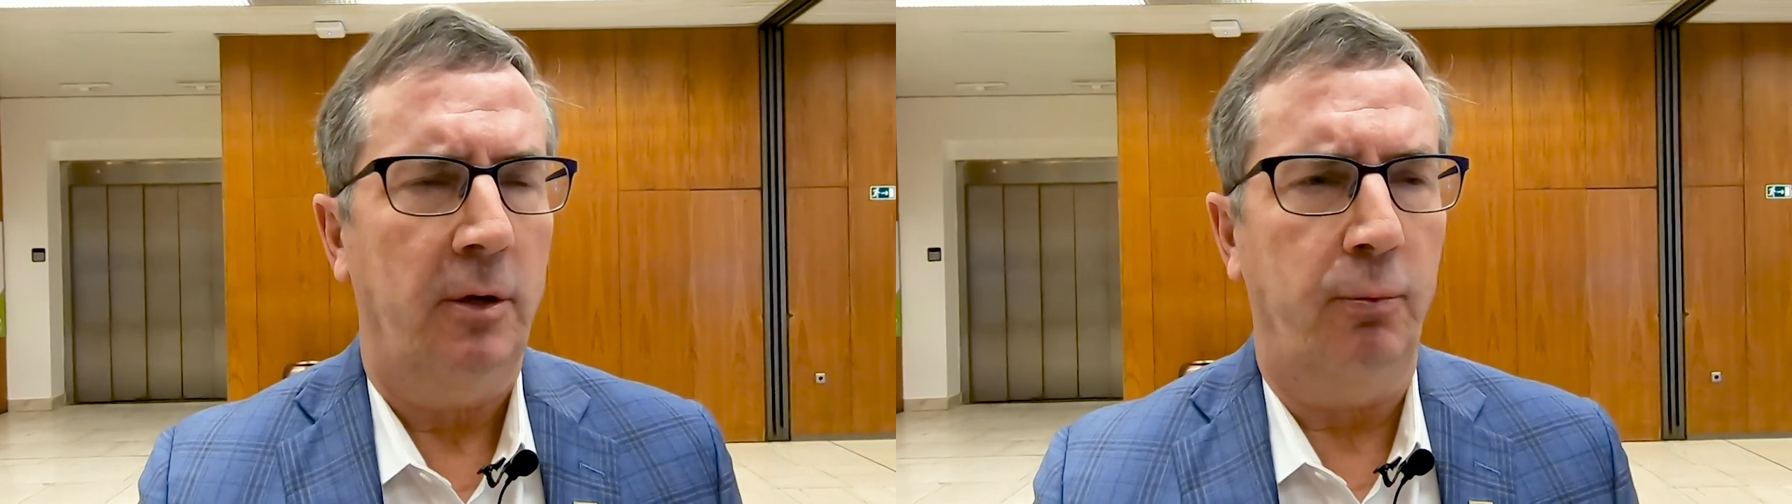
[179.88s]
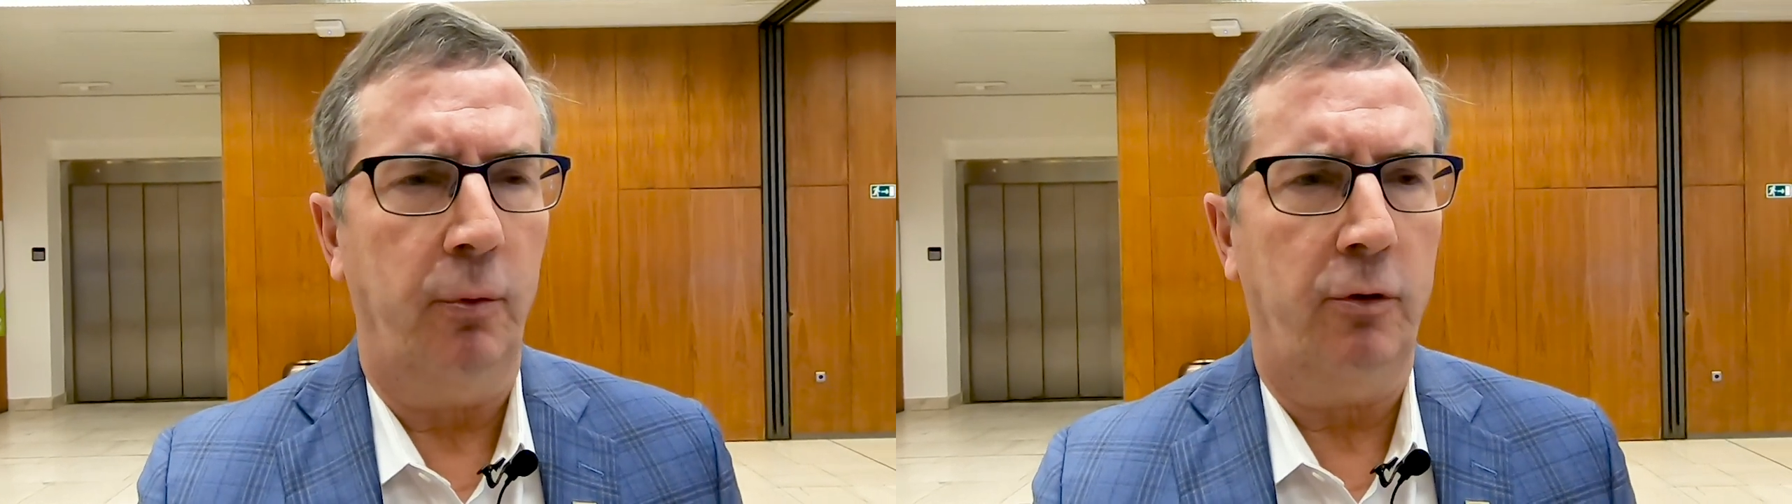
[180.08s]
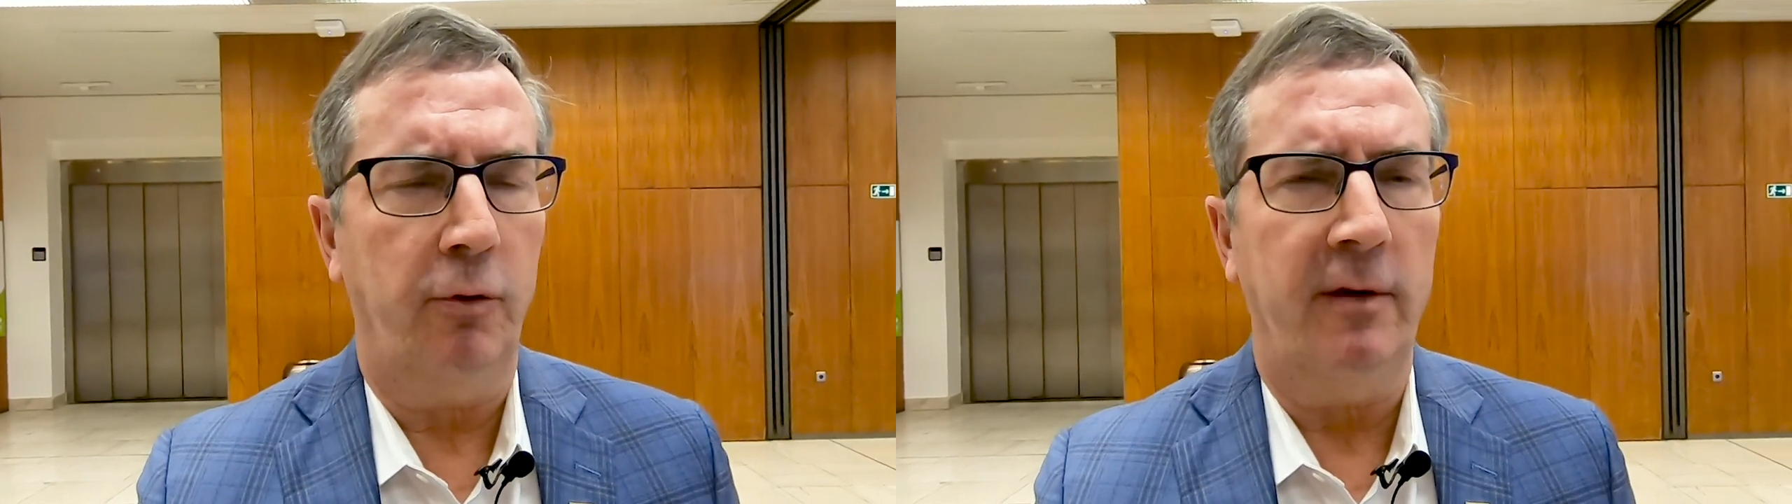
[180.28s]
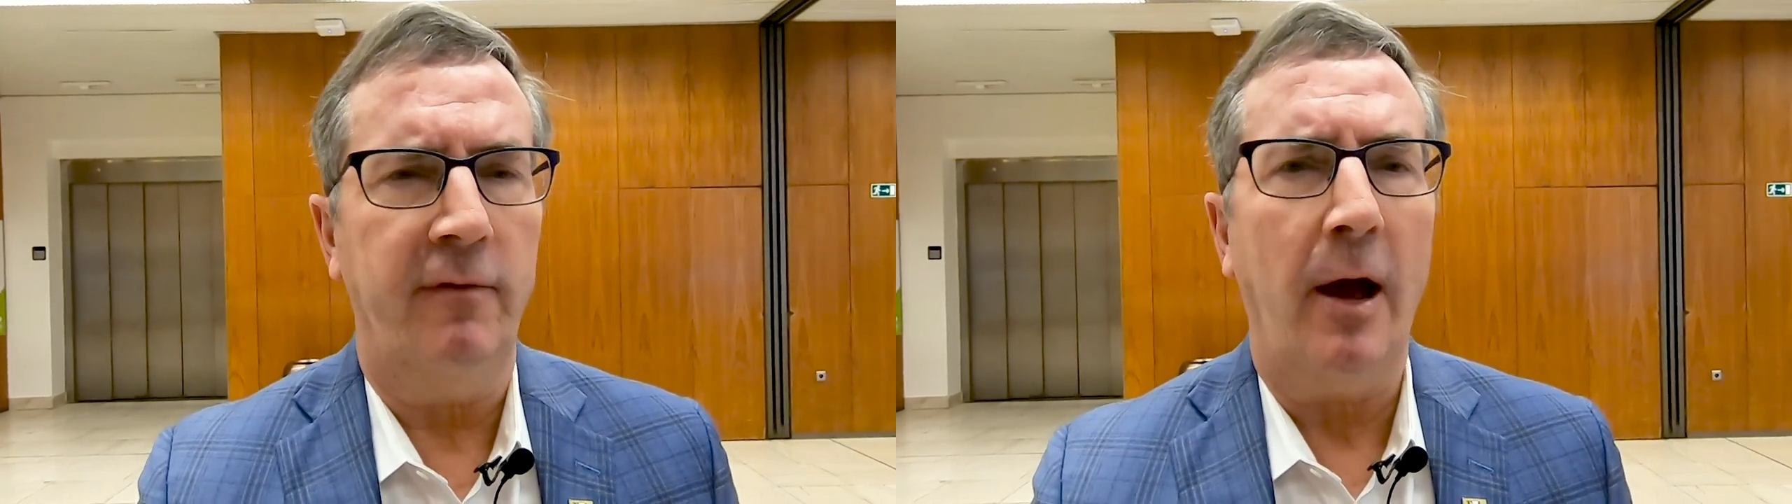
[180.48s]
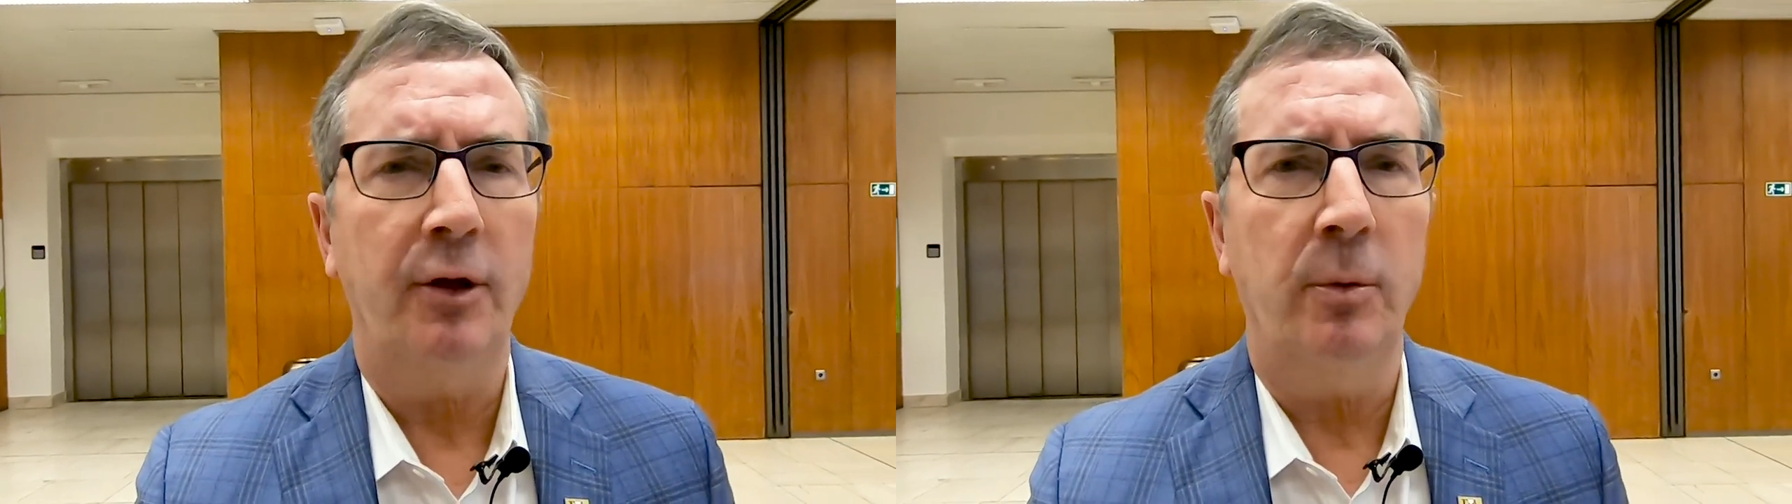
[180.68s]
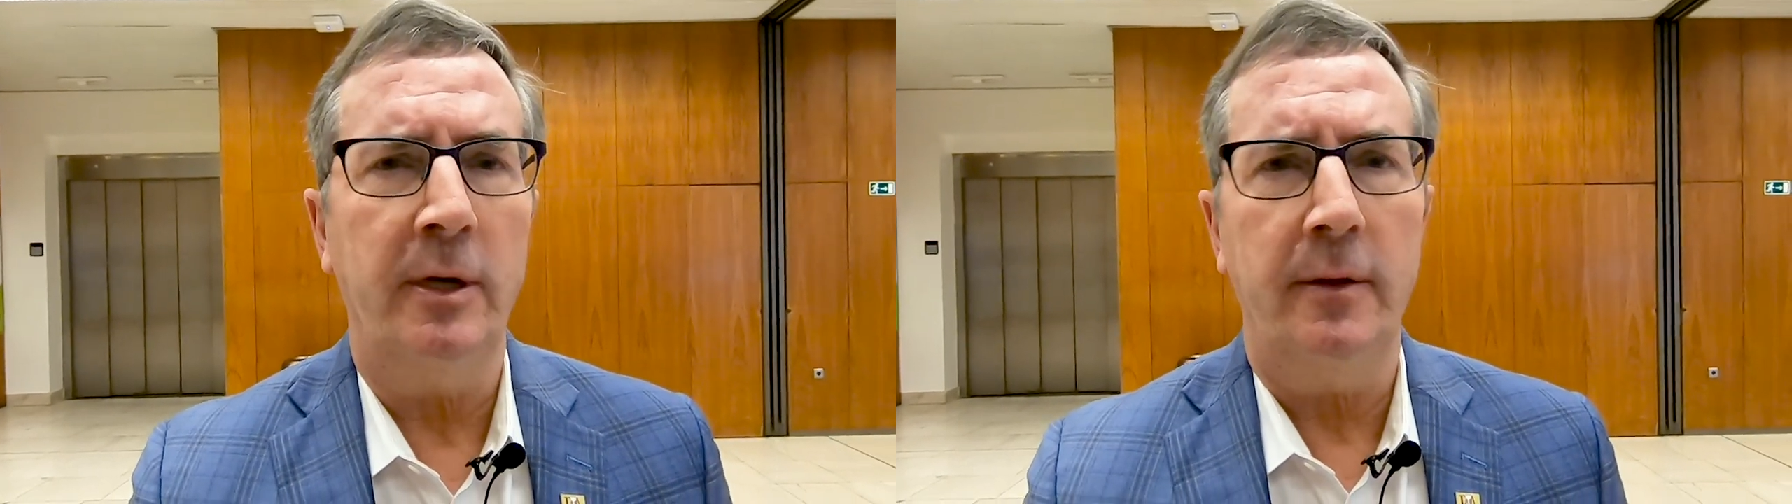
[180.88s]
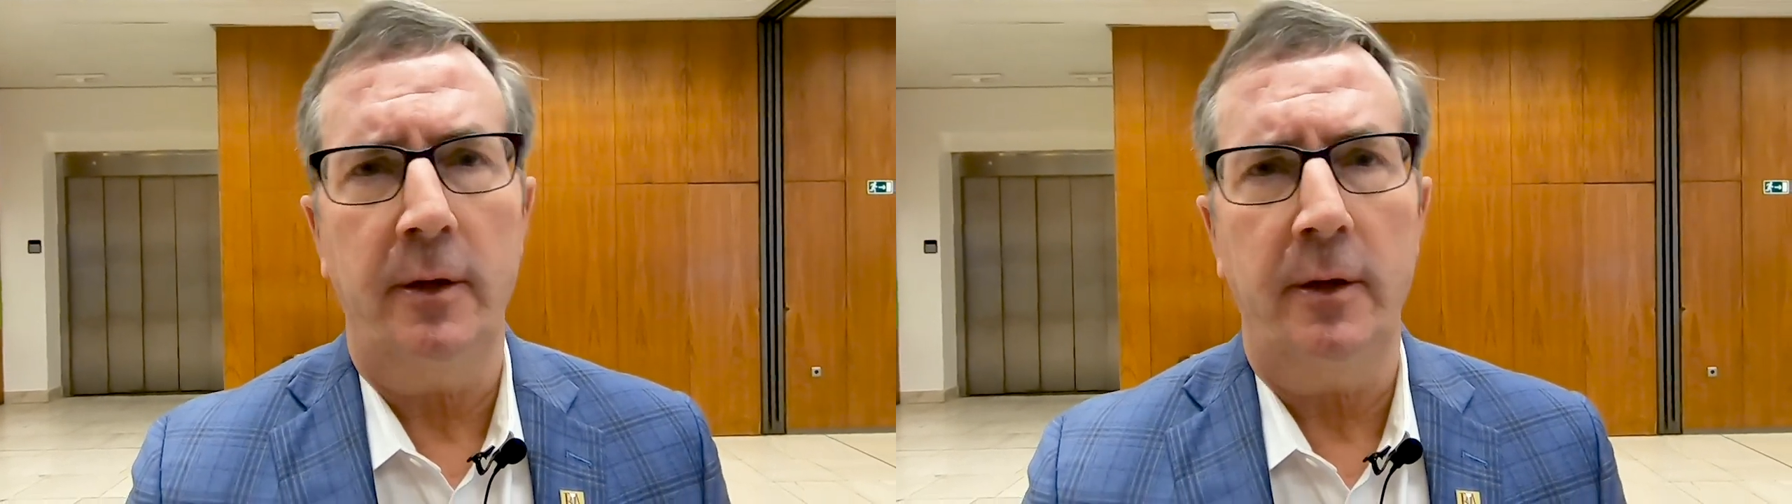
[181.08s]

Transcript: you create value in it,